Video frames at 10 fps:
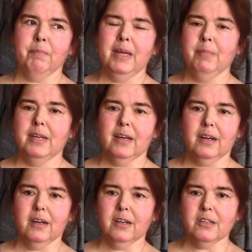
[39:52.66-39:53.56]
Maybe
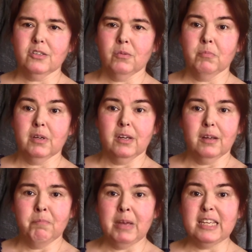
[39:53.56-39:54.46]
there are some
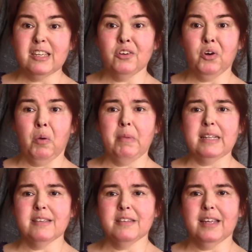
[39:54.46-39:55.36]
amazing
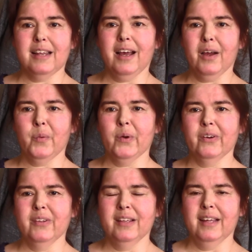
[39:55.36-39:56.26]
comments that I
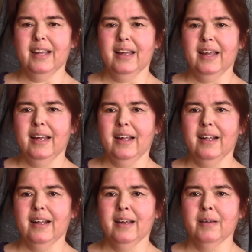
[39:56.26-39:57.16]
will
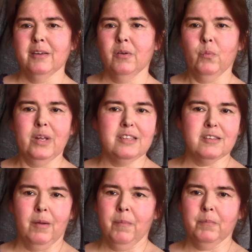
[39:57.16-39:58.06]
read
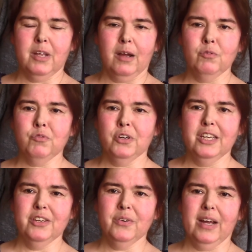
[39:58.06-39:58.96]
some down for
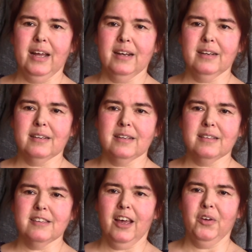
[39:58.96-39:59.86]
you
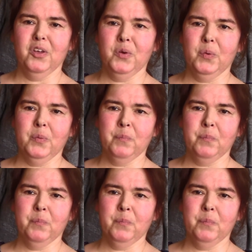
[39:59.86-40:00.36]
and tell you.